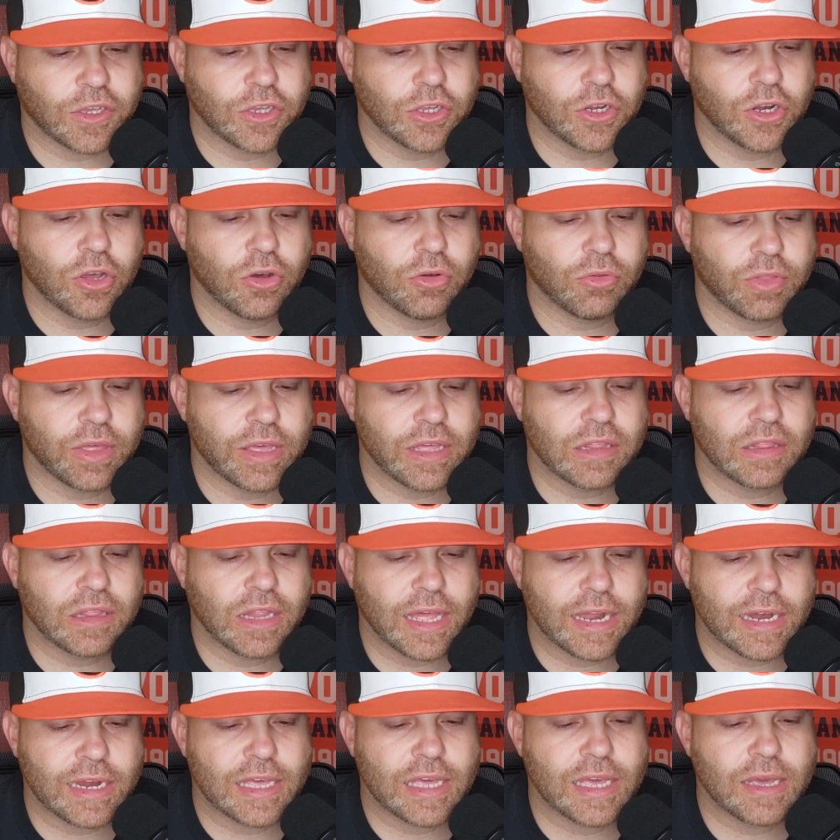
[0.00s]
They
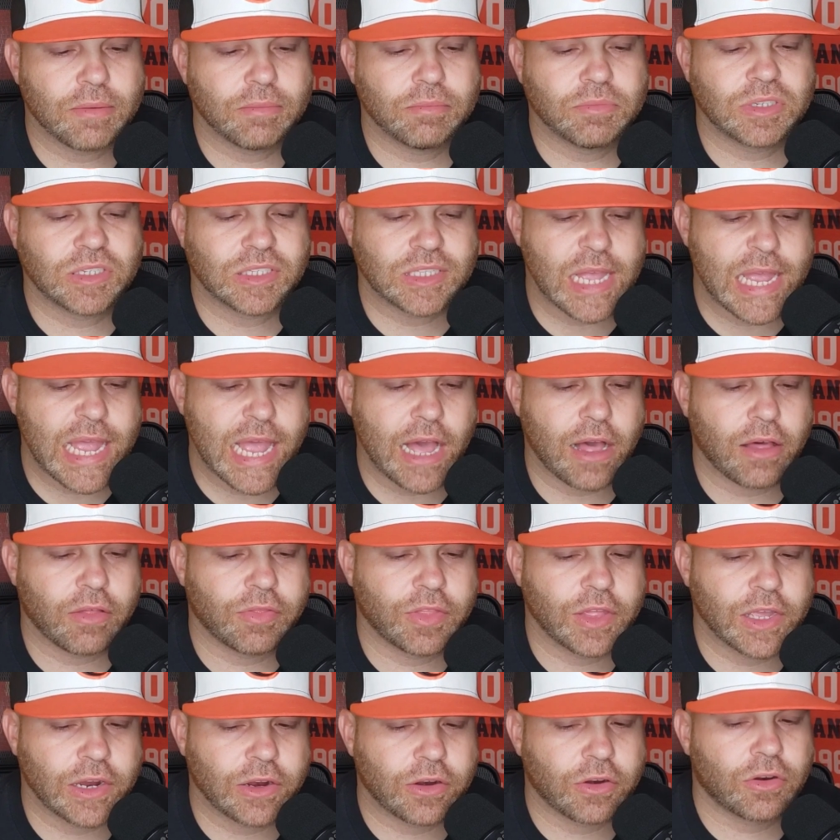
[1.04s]
let him stay out
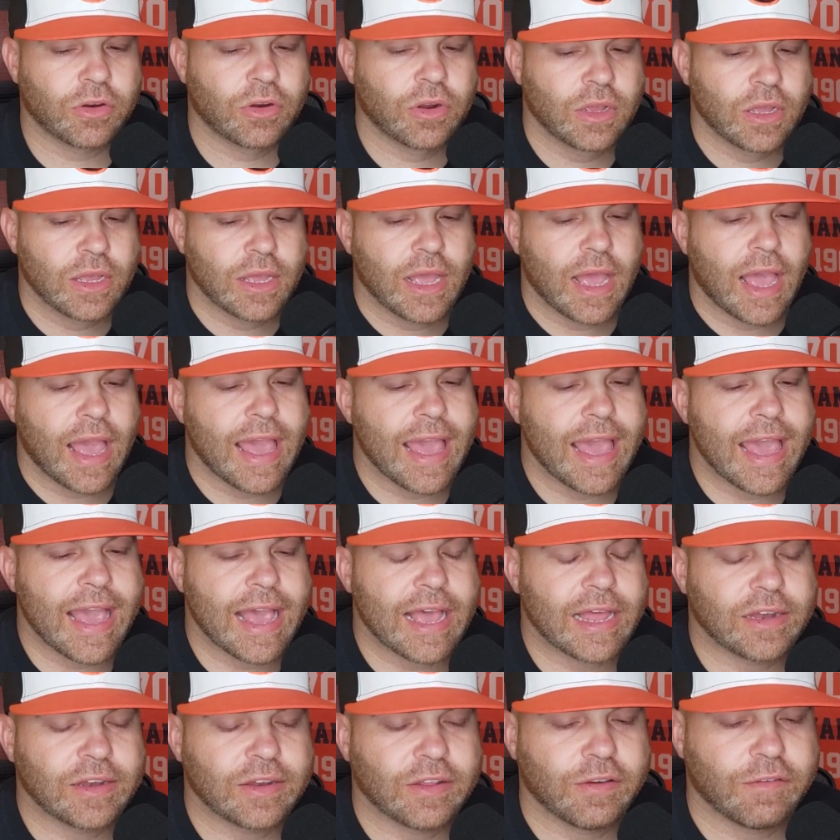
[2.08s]
there
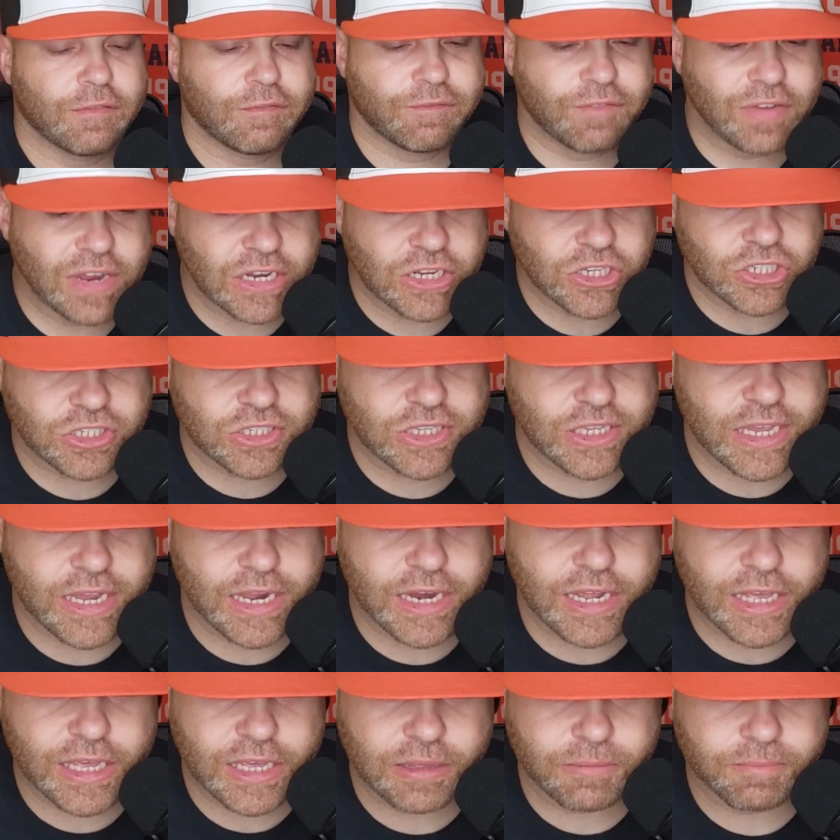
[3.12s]
and finish the
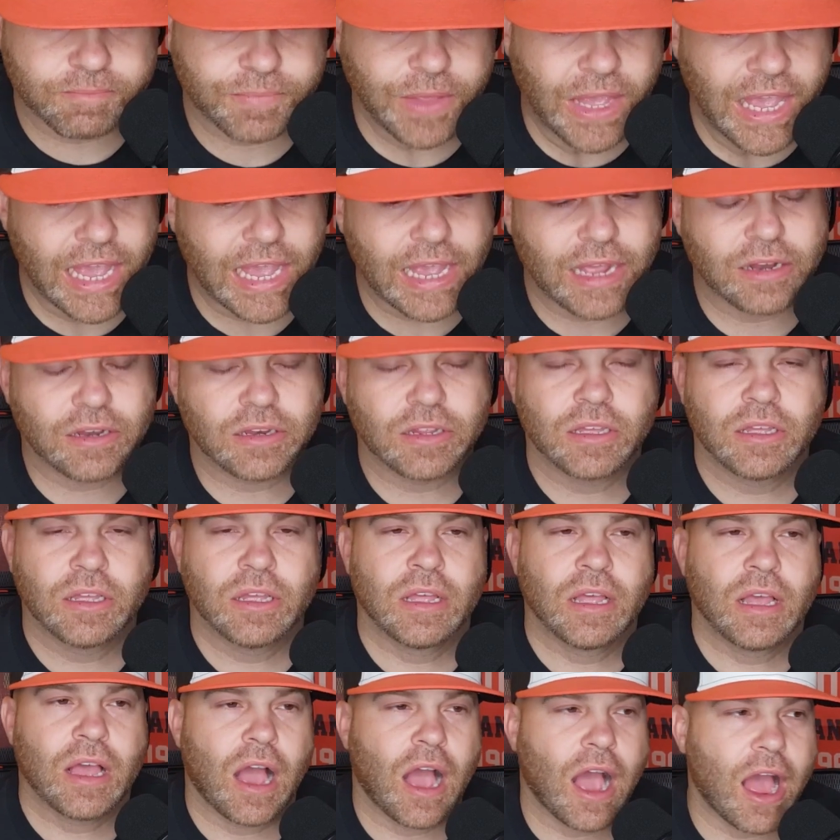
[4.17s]
inning, and
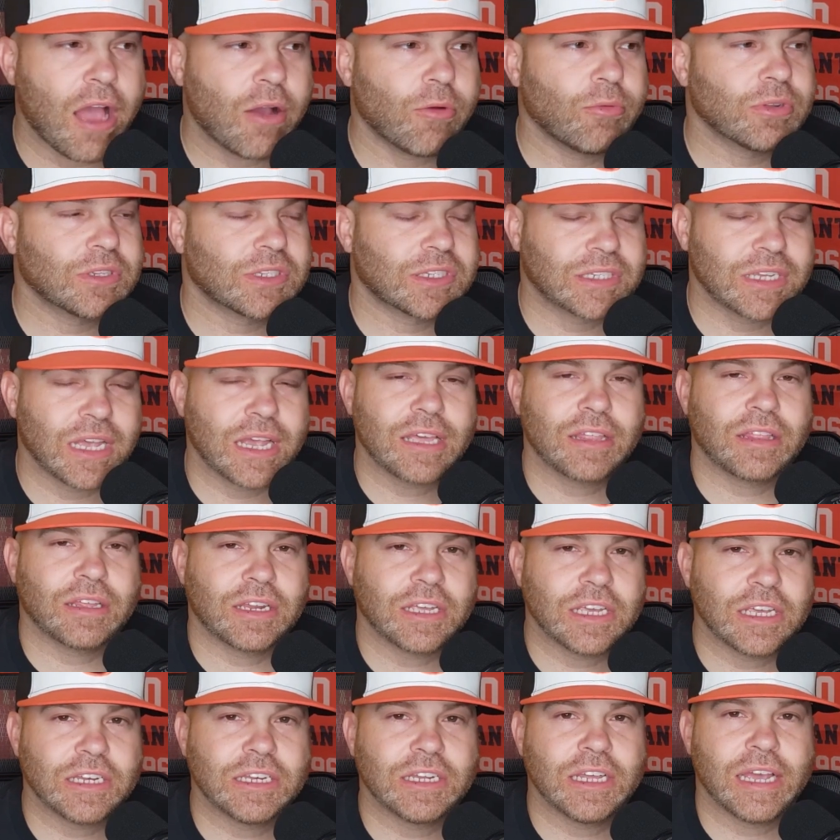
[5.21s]
I would say that
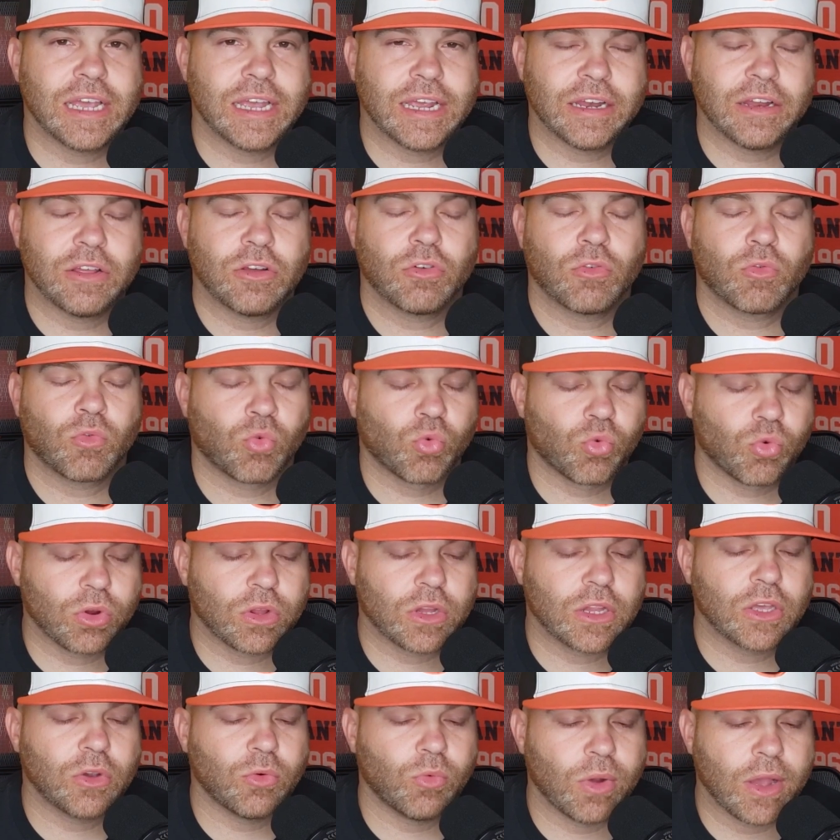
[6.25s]
he did
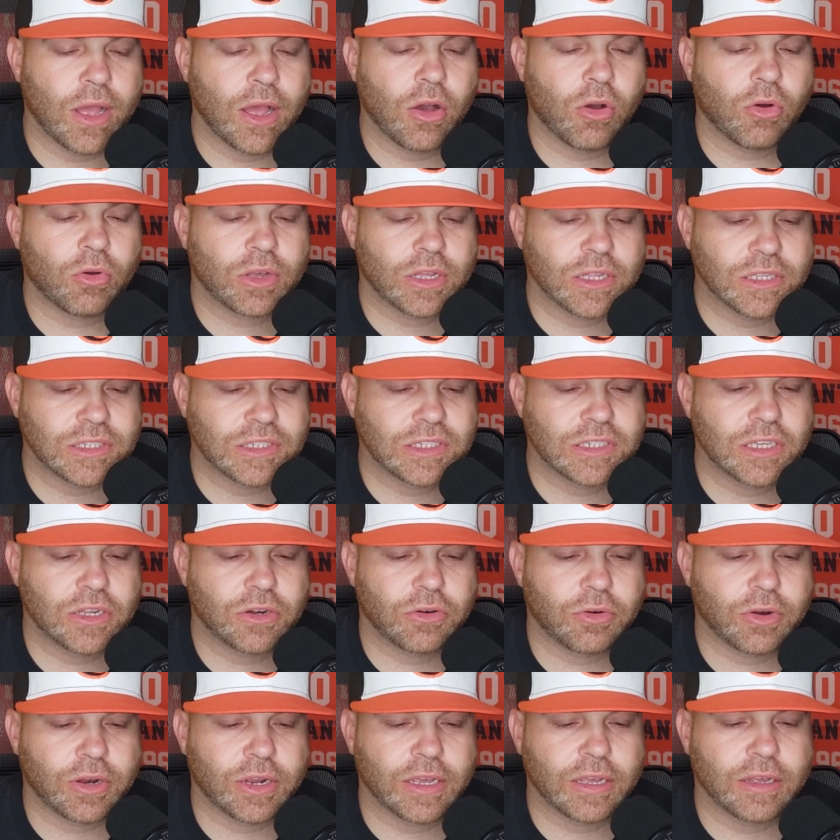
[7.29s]
really well
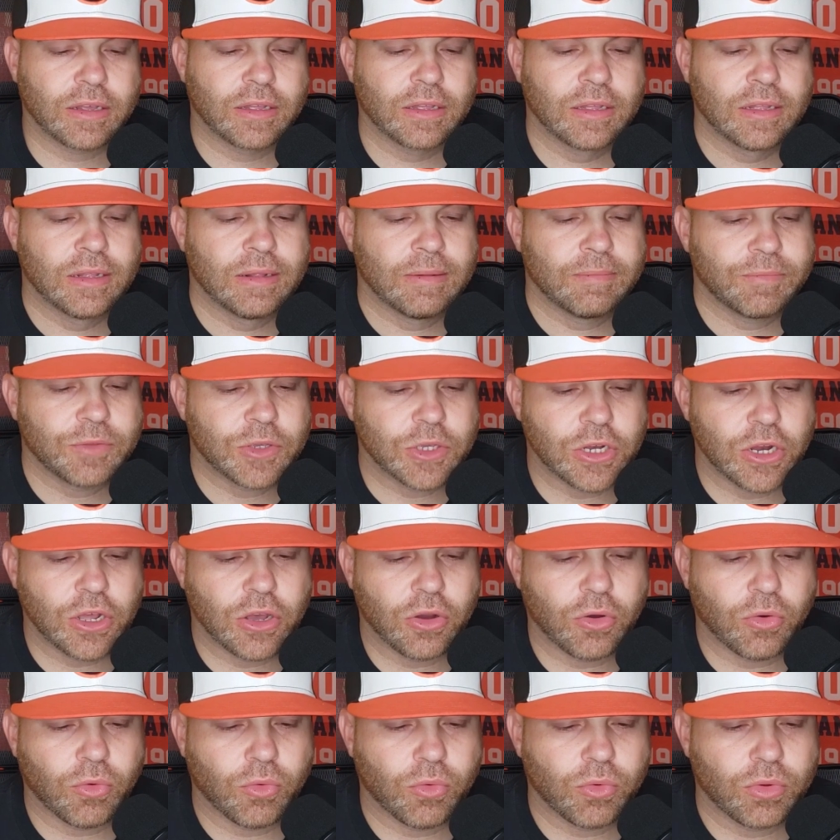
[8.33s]
considering,
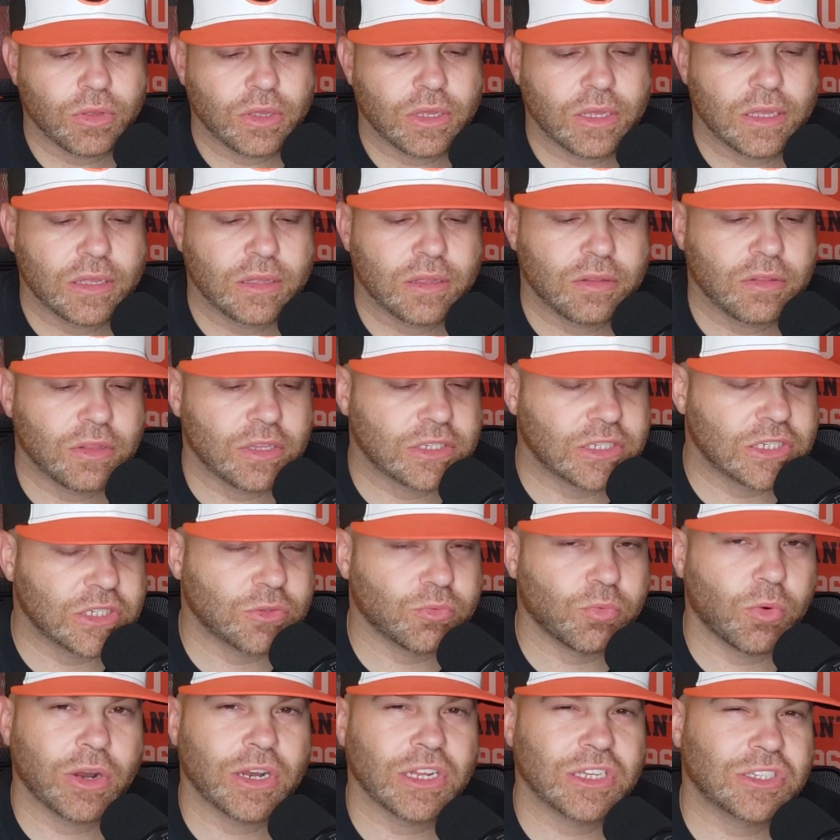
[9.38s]
this is
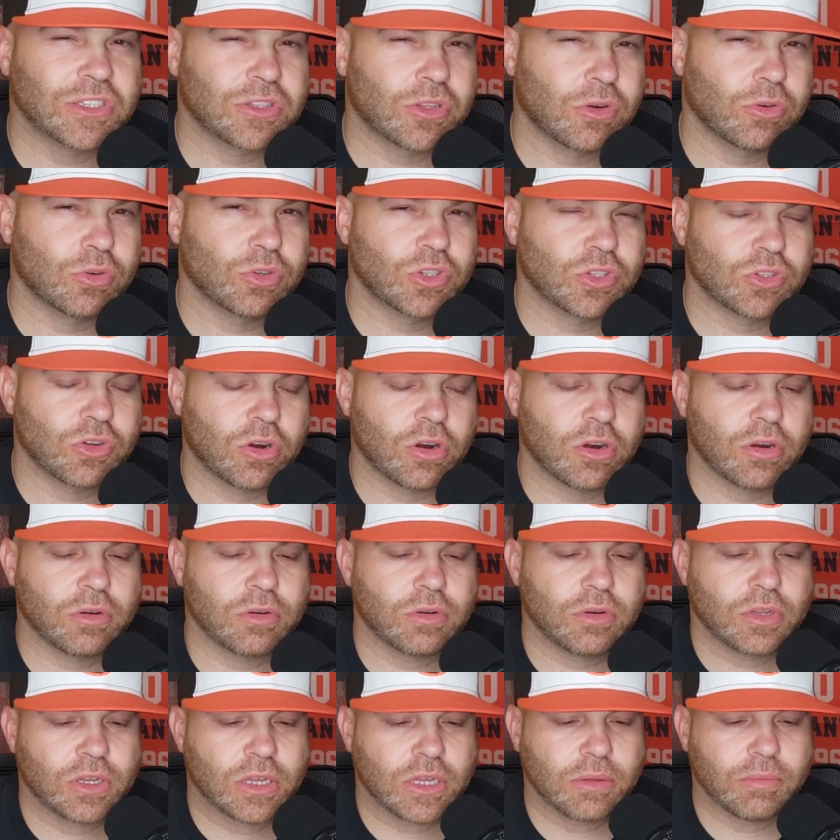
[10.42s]
his third start
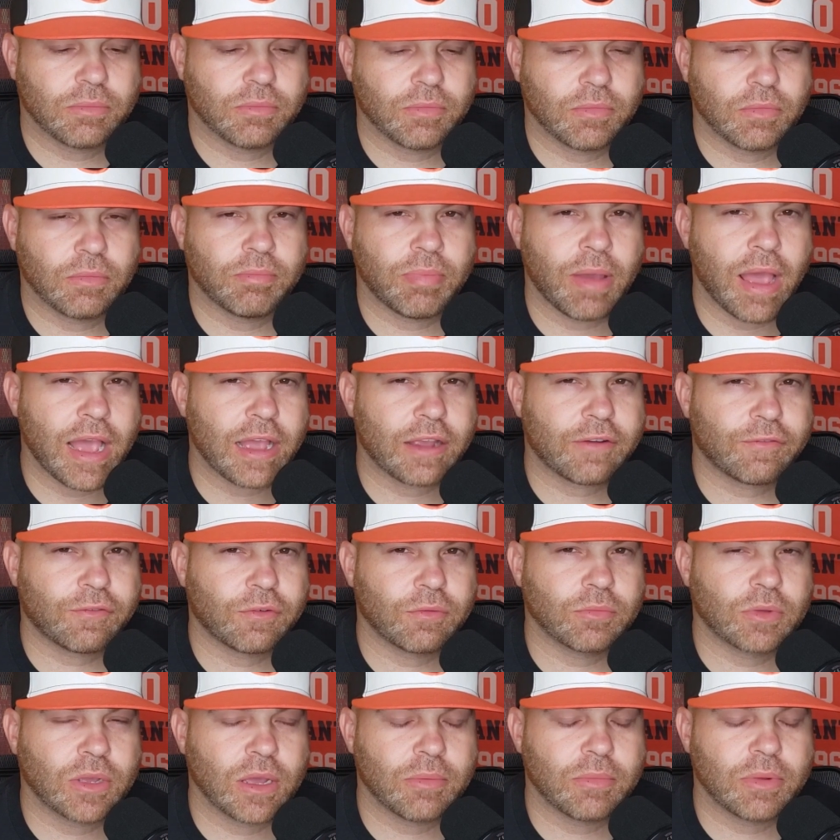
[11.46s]
back
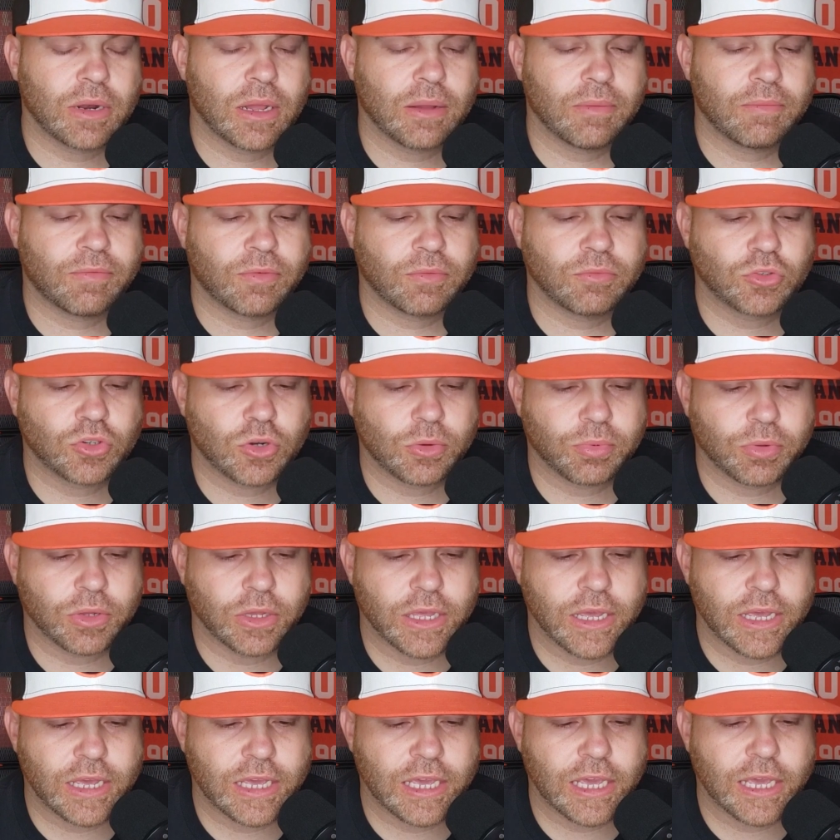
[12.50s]
from coming up from
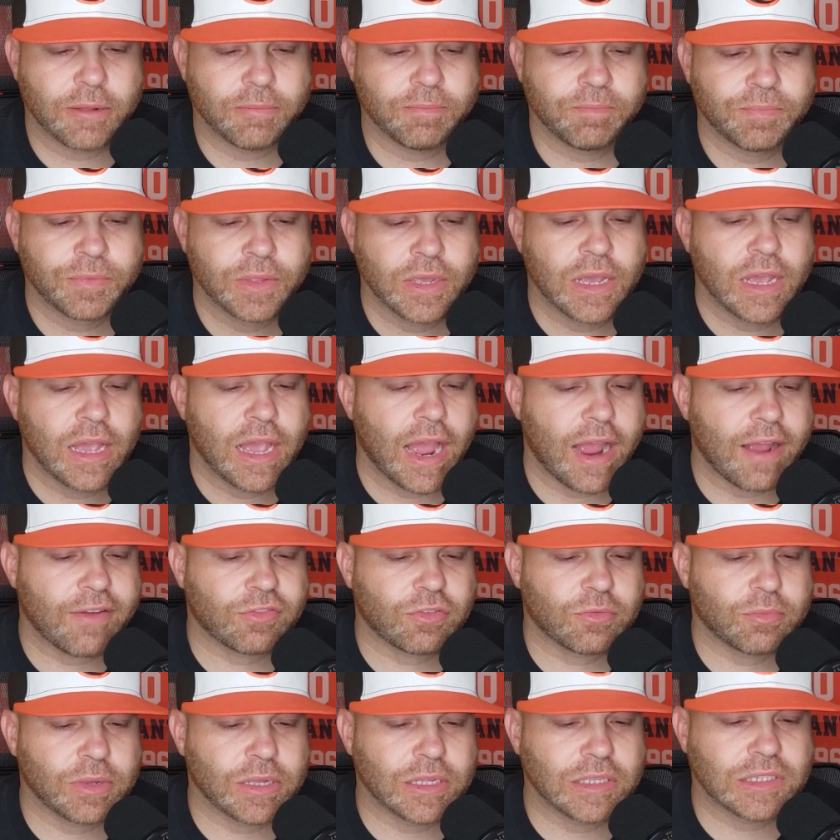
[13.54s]
AAA again
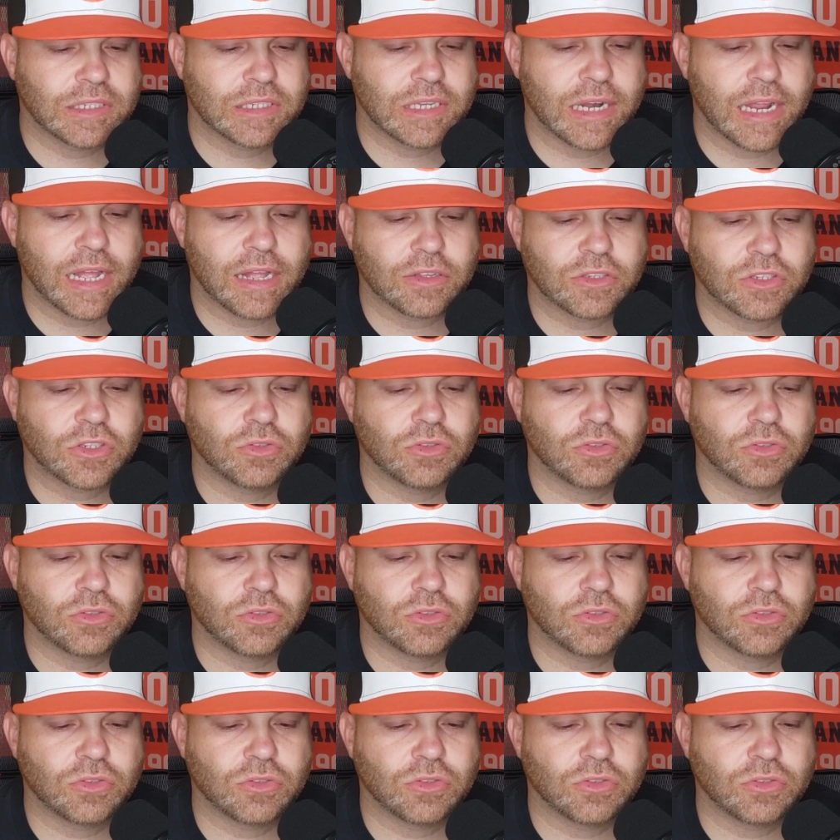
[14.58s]
after being sent out.